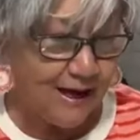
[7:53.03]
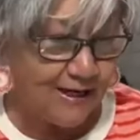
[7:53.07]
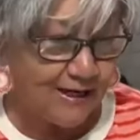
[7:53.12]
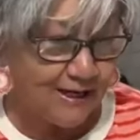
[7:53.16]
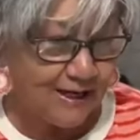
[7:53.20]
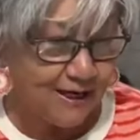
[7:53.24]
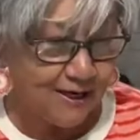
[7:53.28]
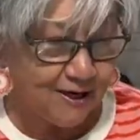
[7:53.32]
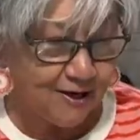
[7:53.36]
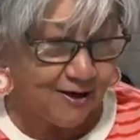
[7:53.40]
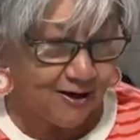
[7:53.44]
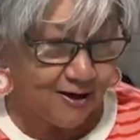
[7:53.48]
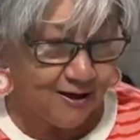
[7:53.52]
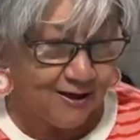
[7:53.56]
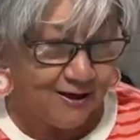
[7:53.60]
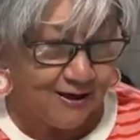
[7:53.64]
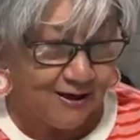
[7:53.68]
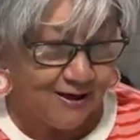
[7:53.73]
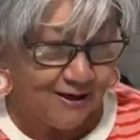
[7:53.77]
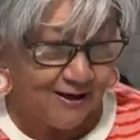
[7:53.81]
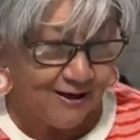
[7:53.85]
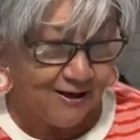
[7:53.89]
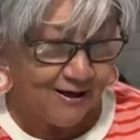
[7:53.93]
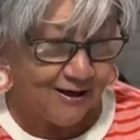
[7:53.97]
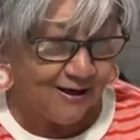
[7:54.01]
Hey,
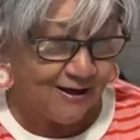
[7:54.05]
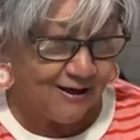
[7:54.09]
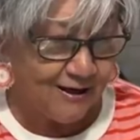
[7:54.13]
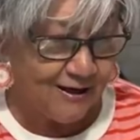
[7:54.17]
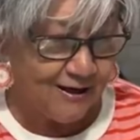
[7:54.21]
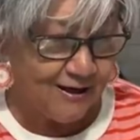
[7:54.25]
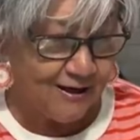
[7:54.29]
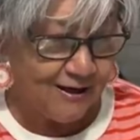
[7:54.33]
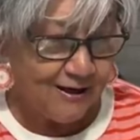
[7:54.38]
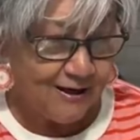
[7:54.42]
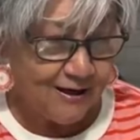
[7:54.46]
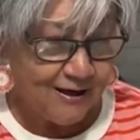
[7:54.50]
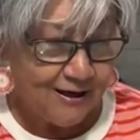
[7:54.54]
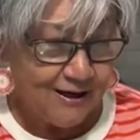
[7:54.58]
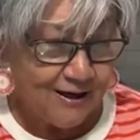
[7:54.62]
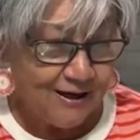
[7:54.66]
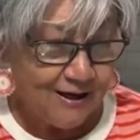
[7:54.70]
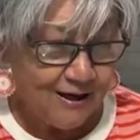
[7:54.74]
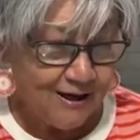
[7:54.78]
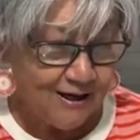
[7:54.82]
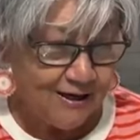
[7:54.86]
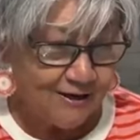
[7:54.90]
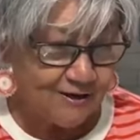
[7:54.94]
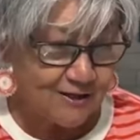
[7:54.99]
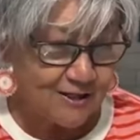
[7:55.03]
Karen.
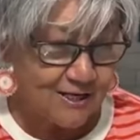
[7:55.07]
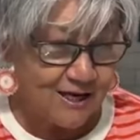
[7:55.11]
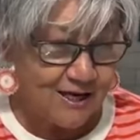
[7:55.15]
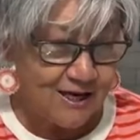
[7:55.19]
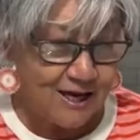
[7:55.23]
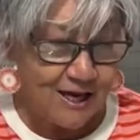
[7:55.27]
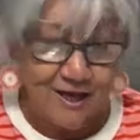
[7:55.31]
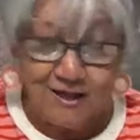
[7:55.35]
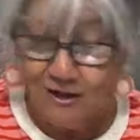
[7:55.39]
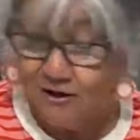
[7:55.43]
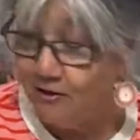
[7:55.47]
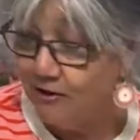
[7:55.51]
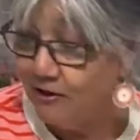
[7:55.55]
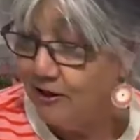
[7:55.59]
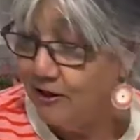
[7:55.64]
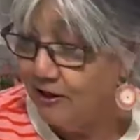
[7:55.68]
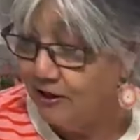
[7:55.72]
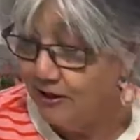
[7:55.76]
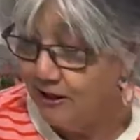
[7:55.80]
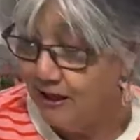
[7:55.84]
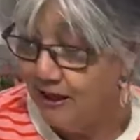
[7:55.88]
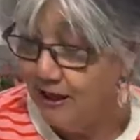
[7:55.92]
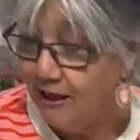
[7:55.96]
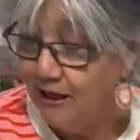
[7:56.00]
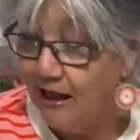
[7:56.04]
Here's another
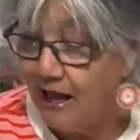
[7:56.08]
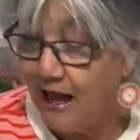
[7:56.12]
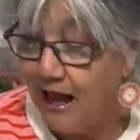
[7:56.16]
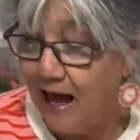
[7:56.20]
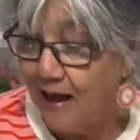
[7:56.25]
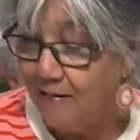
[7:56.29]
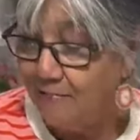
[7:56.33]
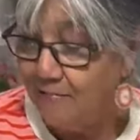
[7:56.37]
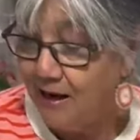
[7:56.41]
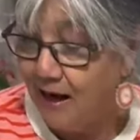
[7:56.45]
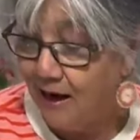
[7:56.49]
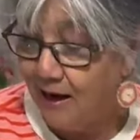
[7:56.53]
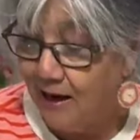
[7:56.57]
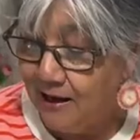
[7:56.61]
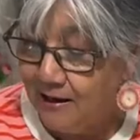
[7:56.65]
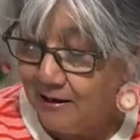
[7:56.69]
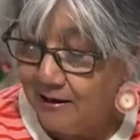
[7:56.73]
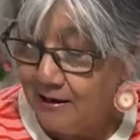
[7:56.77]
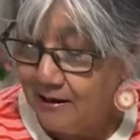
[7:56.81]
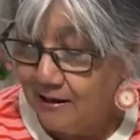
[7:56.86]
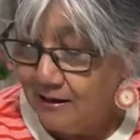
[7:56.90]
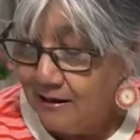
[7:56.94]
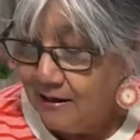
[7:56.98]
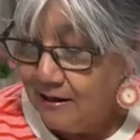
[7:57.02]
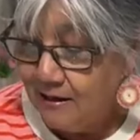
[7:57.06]
goodie. I'm
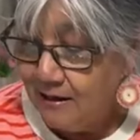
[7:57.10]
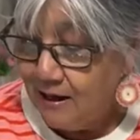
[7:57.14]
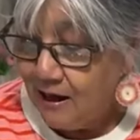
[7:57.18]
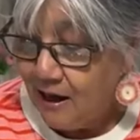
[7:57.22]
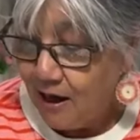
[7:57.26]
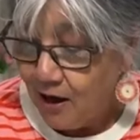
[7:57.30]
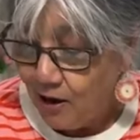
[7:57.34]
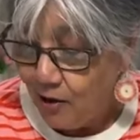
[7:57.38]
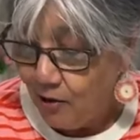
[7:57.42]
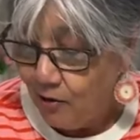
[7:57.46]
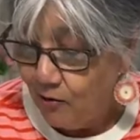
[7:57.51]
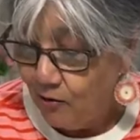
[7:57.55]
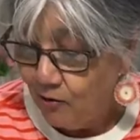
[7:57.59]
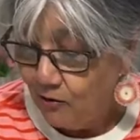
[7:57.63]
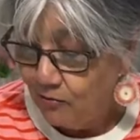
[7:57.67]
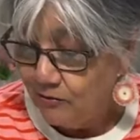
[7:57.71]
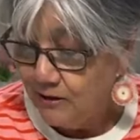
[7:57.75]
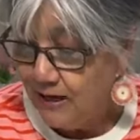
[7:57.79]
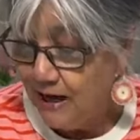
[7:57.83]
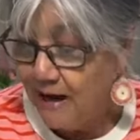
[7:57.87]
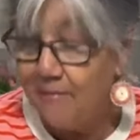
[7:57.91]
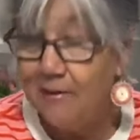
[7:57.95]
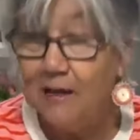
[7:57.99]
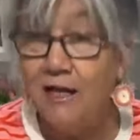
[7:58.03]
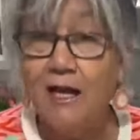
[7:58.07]
not
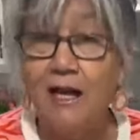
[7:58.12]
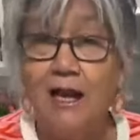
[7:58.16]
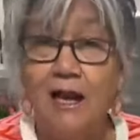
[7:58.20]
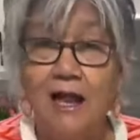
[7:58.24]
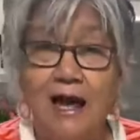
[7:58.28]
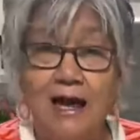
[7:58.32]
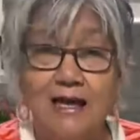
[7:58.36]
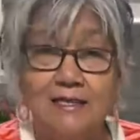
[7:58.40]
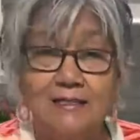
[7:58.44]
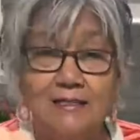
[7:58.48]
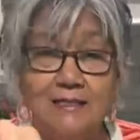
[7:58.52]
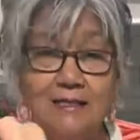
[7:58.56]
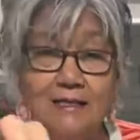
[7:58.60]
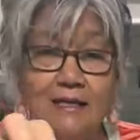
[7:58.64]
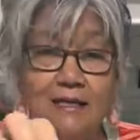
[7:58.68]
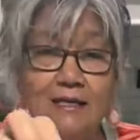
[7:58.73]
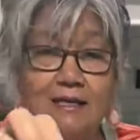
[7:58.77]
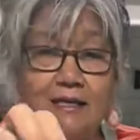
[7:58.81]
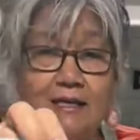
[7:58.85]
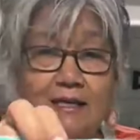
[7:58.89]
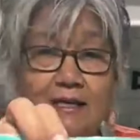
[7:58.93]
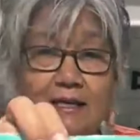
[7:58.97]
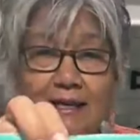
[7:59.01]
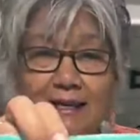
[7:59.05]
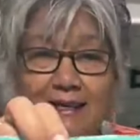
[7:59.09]
old, I'm a classic.